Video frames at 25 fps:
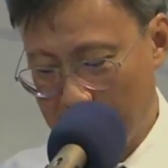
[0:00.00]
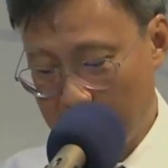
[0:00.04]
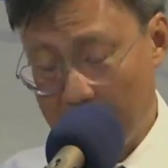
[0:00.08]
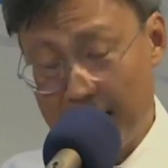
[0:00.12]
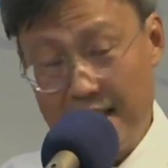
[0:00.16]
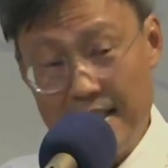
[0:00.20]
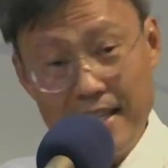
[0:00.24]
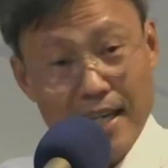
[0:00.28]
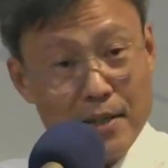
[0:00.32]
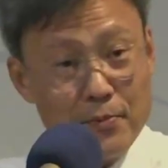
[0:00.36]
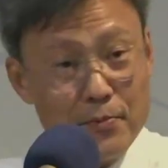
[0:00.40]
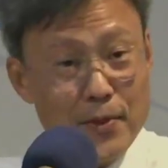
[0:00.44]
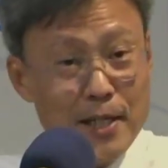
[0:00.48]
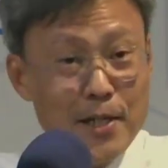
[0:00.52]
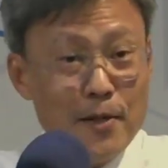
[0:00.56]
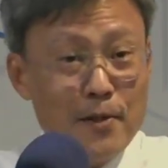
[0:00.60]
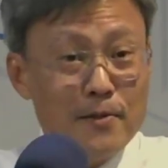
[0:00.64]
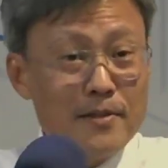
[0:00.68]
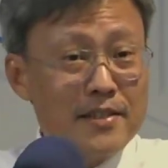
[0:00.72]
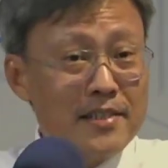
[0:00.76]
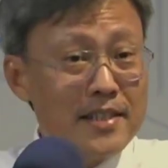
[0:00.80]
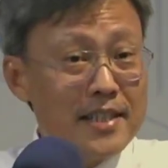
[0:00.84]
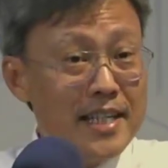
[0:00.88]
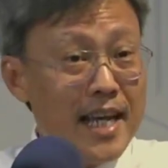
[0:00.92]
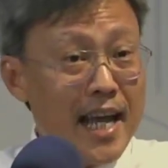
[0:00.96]
And yet, we don't
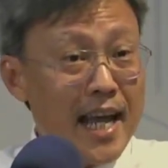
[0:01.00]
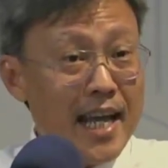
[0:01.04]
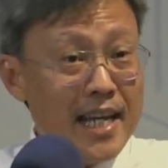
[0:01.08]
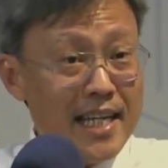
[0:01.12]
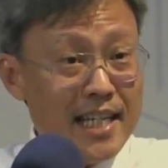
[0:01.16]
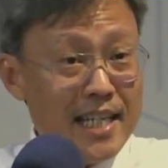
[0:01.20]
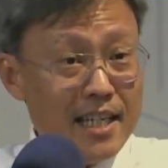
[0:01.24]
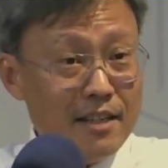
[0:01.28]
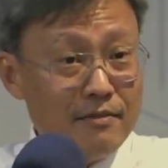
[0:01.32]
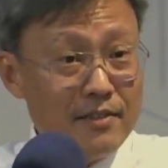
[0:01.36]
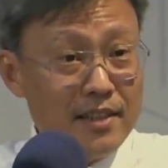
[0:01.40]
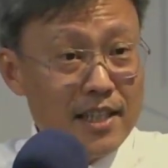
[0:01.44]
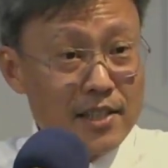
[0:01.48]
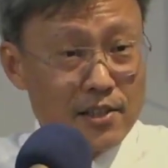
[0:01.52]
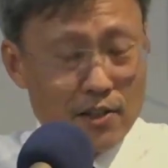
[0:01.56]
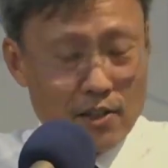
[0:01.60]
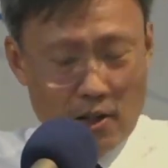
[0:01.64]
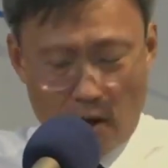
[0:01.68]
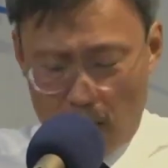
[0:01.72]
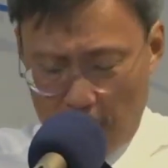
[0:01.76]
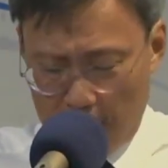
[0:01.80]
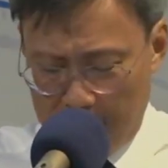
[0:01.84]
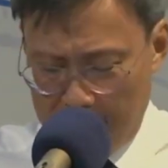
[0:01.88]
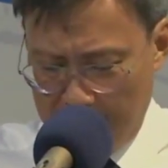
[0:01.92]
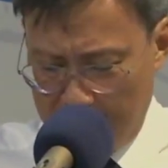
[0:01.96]
see any of this
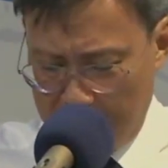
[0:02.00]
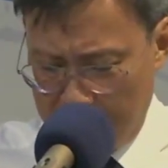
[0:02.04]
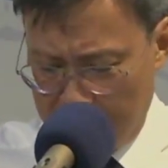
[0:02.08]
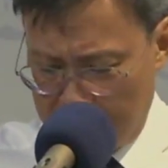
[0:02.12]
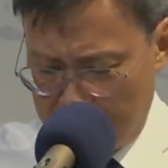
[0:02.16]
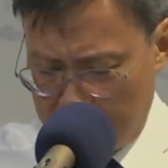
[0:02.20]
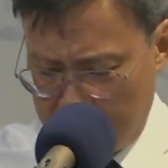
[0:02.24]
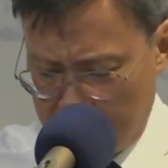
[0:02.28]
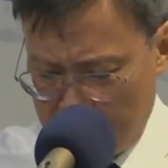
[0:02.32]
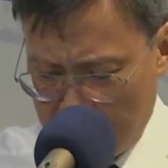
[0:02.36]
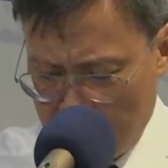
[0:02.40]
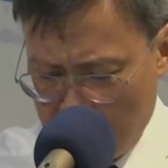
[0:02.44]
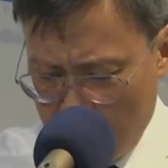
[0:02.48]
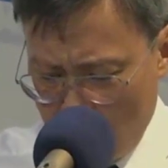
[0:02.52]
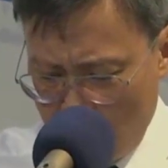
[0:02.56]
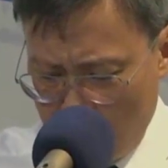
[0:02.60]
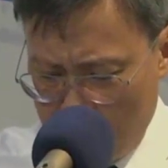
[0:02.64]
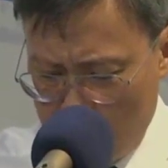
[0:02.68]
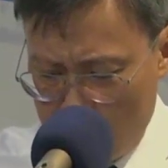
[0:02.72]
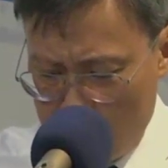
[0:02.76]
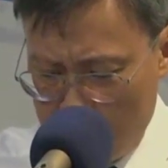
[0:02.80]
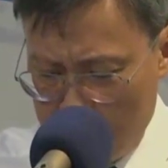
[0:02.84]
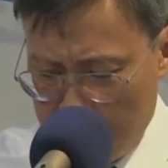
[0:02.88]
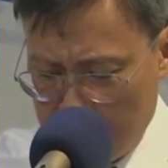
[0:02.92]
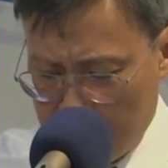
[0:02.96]
cockiness
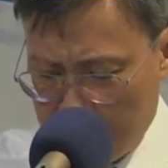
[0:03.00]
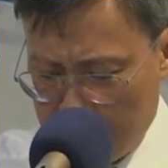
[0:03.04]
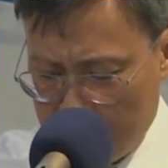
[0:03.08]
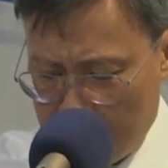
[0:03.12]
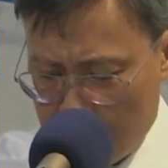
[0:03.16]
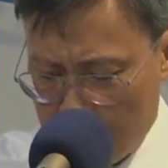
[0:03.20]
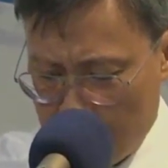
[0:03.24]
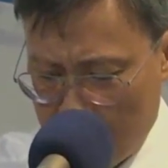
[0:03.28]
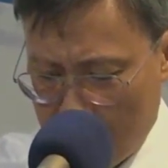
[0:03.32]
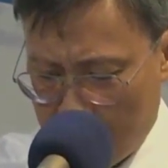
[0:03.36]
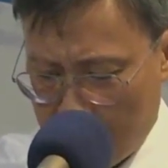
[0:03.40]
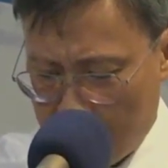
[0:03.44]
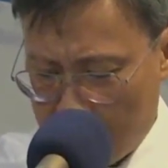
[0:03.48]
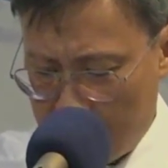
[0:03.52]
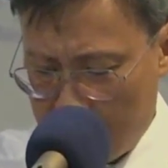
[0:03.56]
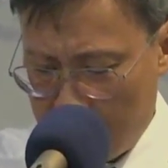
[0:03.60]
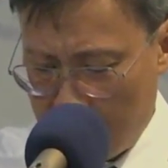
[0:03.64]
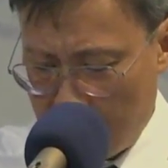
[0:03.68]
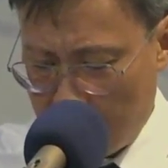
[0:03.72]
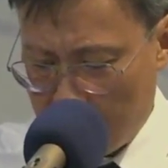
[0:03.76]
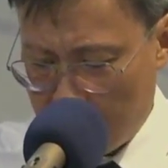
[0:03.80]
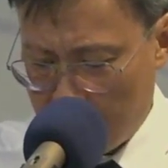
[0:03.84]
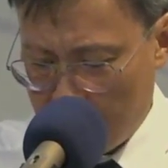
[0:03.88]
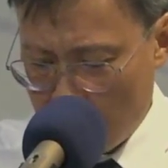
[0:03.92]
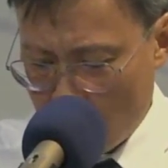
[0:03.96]
with Jesus in Bethany.
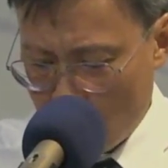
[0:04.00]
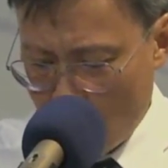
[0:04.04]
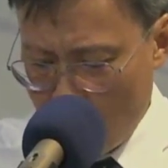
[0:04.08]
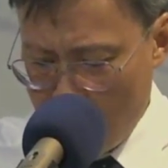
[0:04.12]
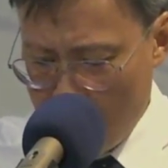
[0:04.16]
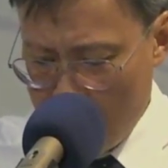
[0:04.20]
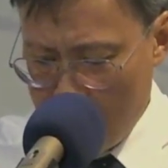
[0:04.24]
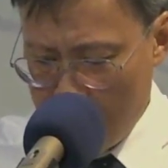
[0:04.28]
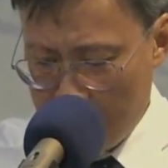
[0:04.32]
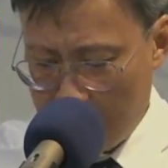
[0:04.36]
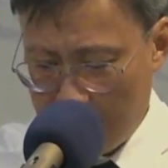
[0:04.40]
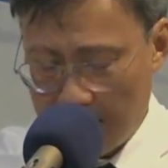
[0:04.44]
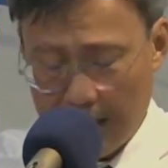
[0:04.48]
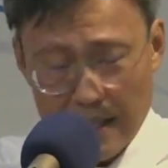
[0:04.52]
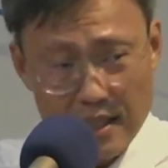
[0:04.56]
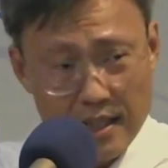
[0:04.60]
Why?